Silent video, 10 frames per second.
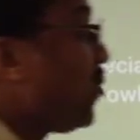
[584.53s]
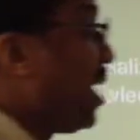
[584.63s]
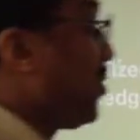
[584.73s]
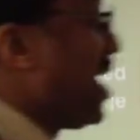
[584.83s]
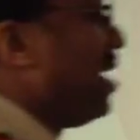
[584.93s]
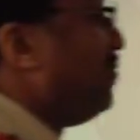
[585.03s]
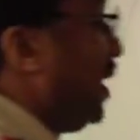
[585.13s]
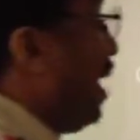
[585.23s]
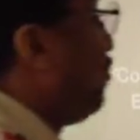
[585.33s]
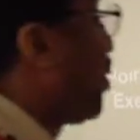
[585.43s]
why we have
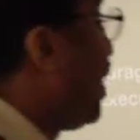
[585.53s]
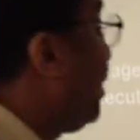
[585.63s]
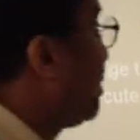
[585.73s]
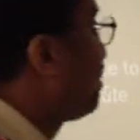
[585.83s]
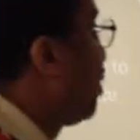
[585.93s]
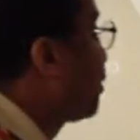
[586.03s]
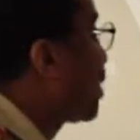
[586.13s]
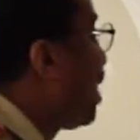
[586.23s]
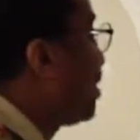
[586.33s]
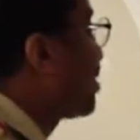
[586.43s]
Lamborghini sports
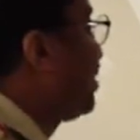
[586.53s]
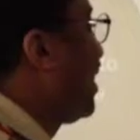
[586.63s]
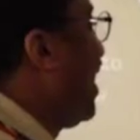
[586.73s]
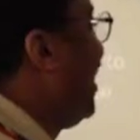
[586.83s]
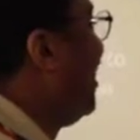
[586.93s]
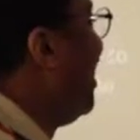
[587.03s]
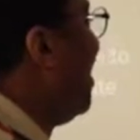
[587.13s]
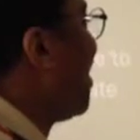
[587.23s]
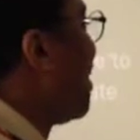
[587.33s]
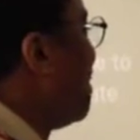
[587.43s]
cars today,
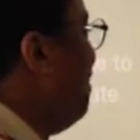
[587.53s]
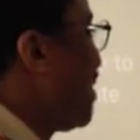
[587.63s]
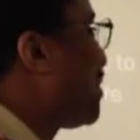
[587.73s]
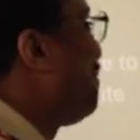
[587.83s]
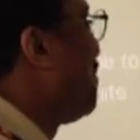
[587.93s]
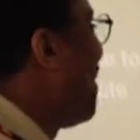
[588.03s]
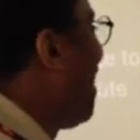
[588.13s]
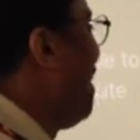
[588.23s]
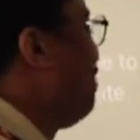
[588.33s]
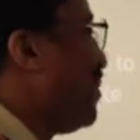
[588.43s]
because Mr.
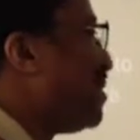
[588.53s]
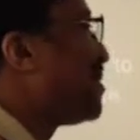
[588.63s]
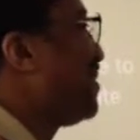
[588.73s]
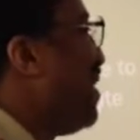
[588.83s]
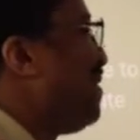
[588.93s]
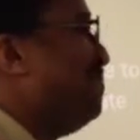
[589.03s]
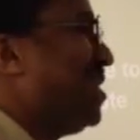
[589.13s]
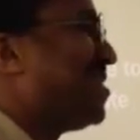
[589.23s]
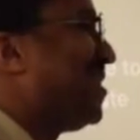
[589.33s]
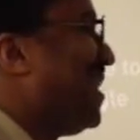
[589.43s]
Ferrari pissed off
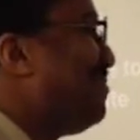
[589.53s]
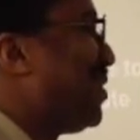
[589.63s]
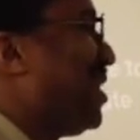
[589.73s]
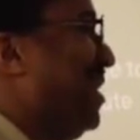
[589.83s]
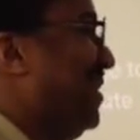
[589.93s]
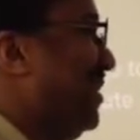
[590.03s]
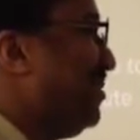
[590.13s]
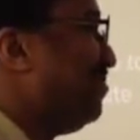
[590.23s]
Mr. Lamborghini.